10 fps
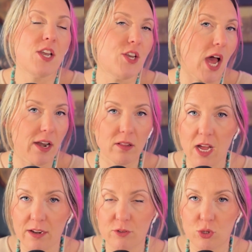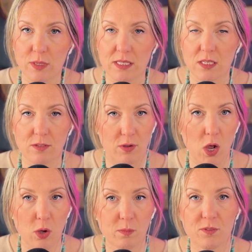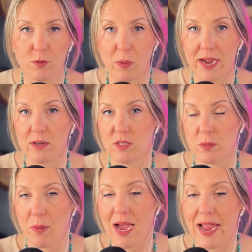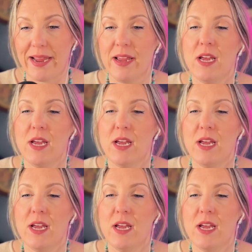Not a lot of choices of homes for buyers to buy.